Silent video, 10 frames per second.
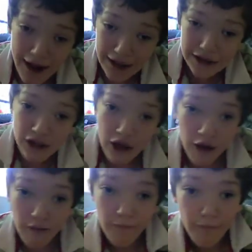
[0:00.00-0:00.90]
It's
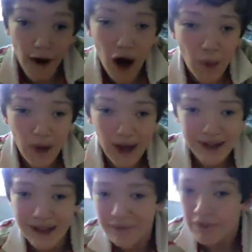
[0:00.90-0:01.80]
far
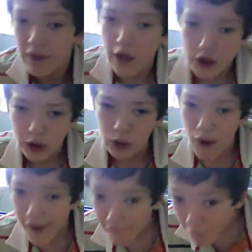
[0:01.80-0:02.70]
better to
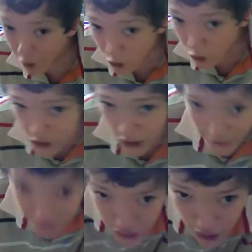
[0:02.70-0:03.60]
wait for your
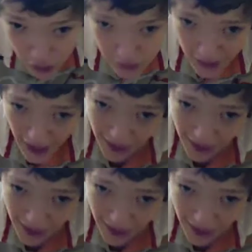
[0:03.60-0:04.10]
site to get